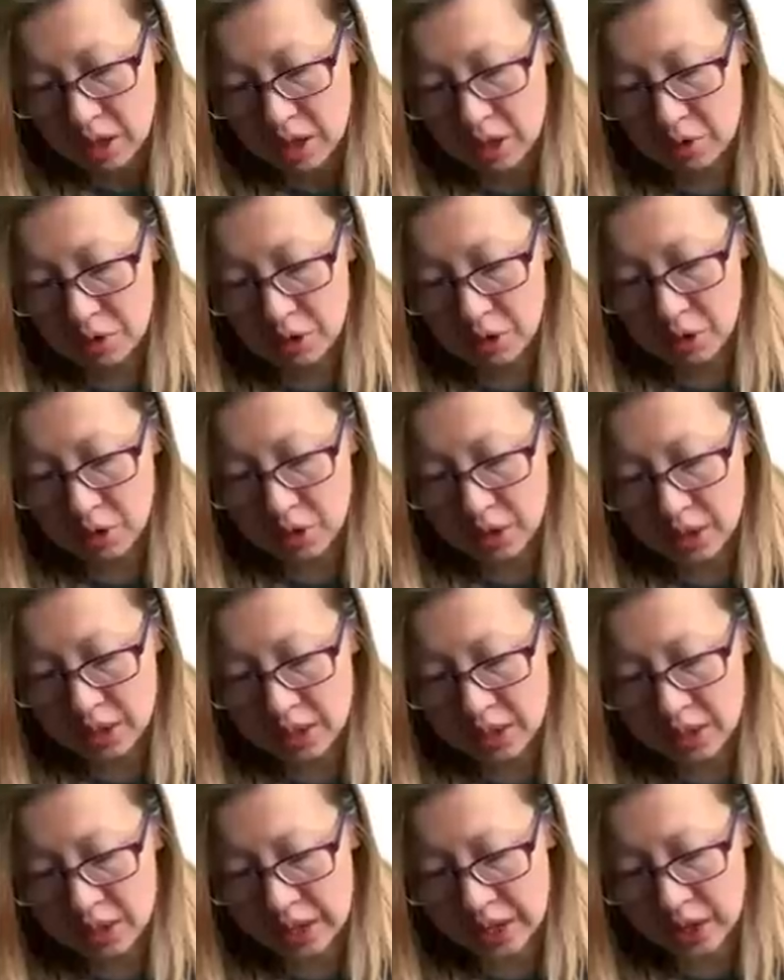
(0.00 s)
If you're
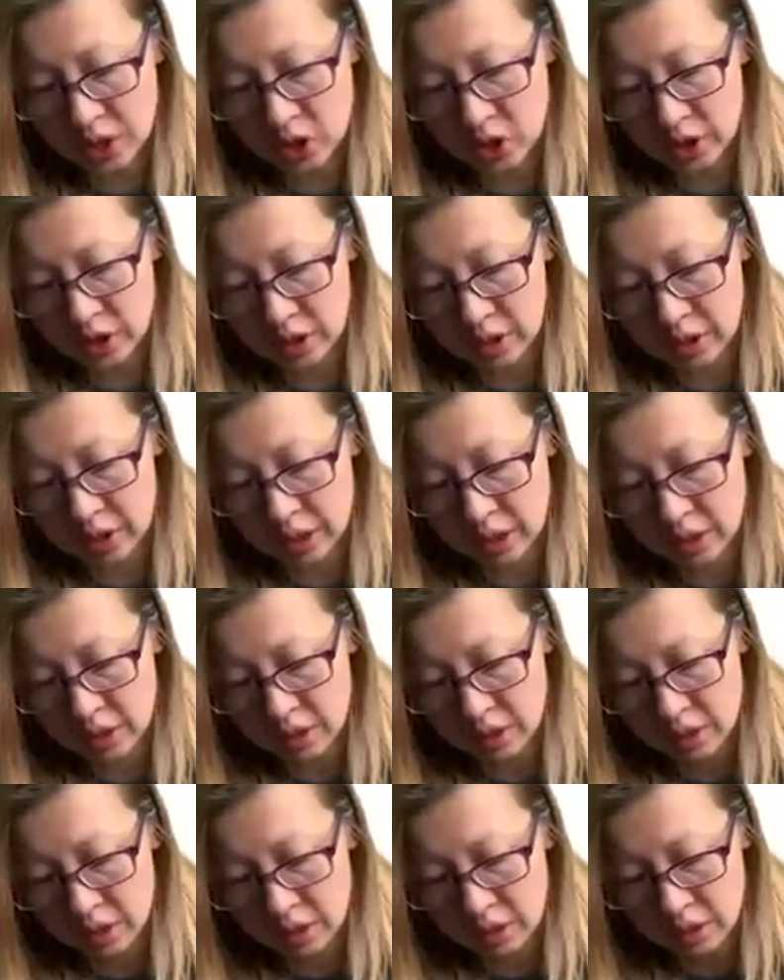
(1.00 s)
intentionally
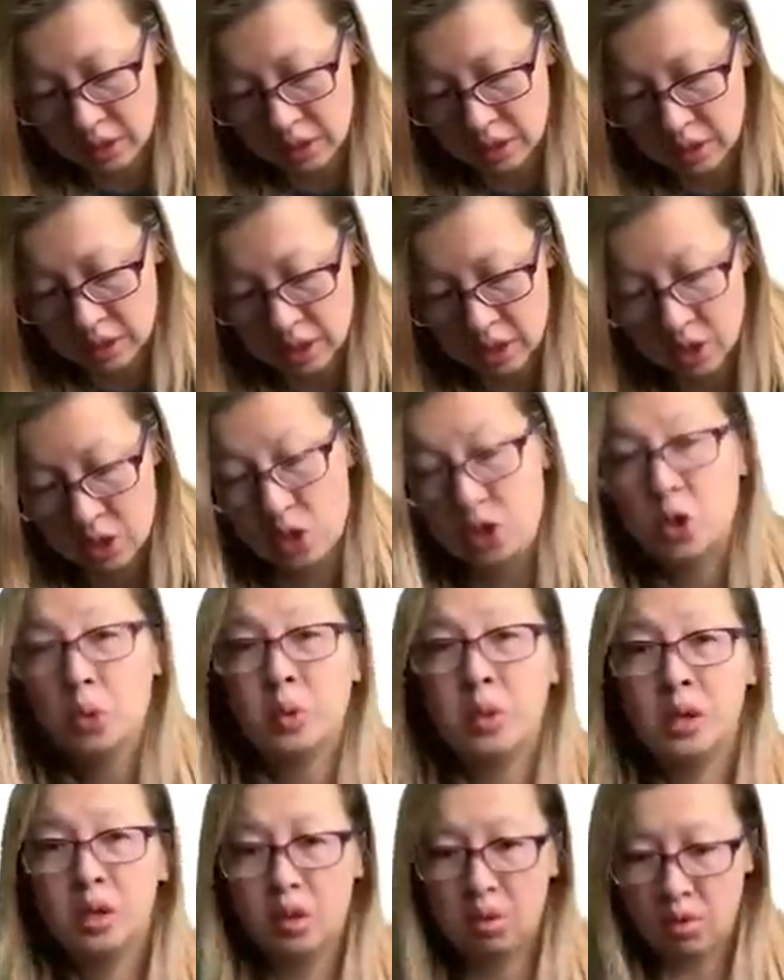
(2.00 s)

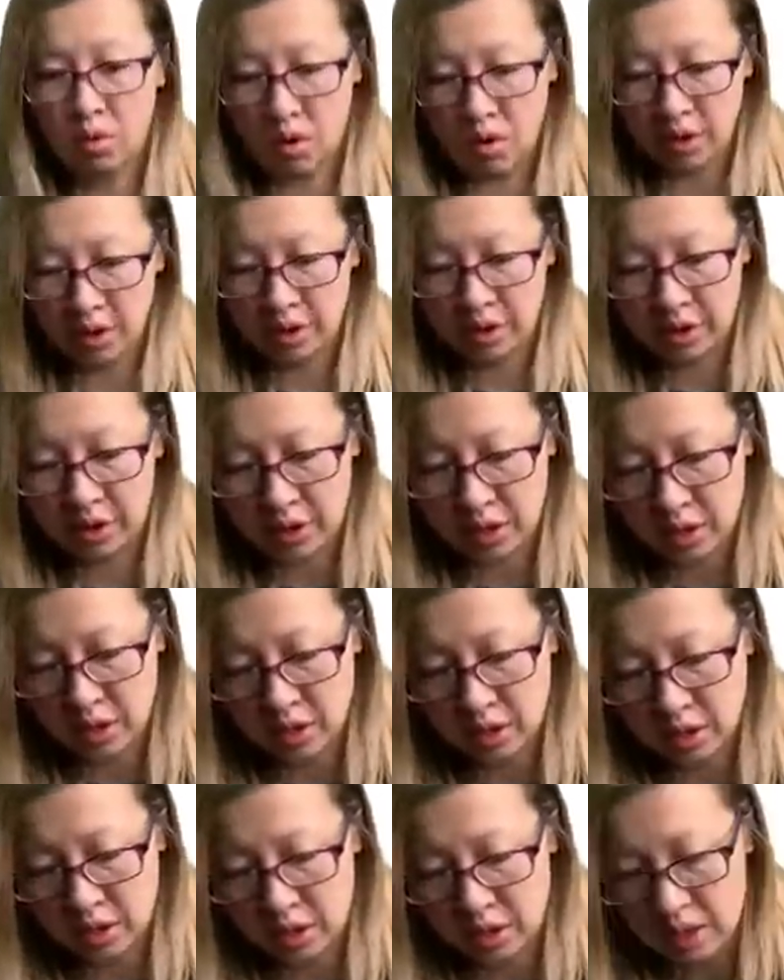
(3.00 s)
doing the wrong
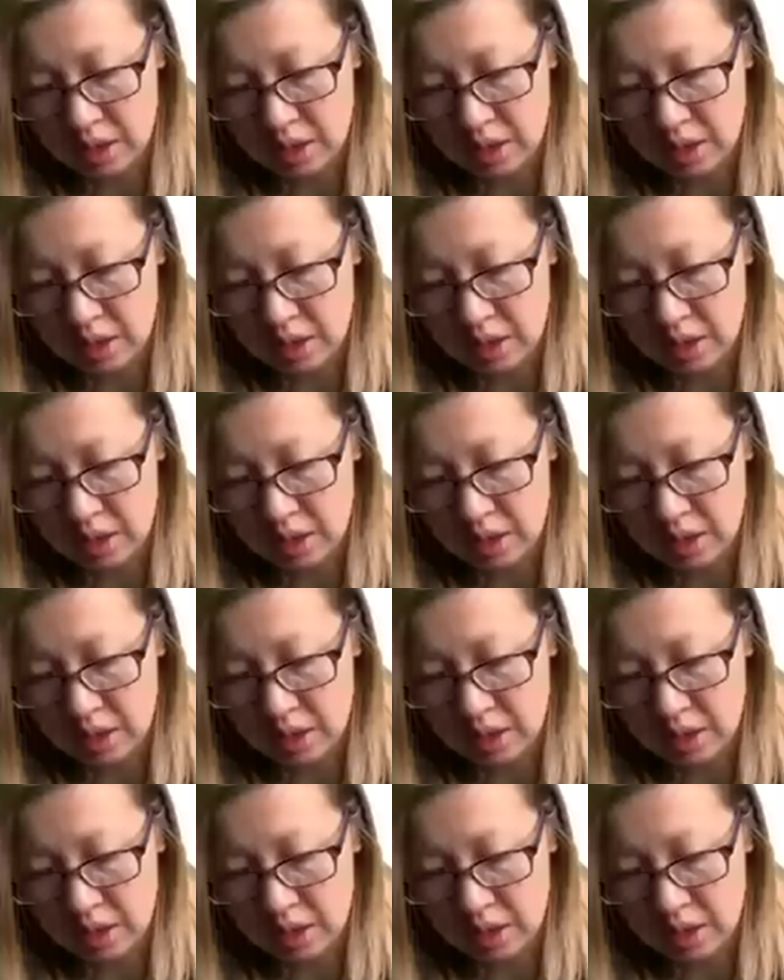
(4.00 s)
thing,